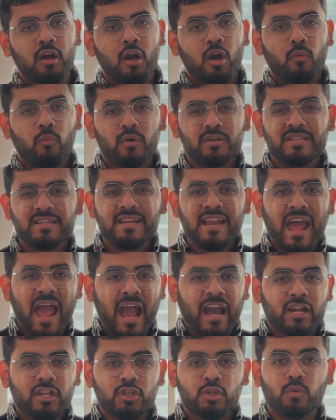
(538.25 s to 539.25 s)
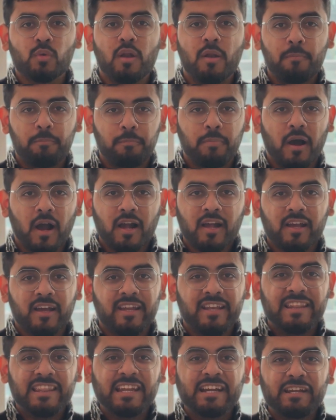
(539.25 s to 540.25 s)
was an actual bug
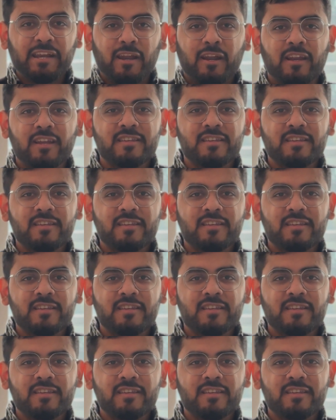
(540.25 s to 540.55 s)
literally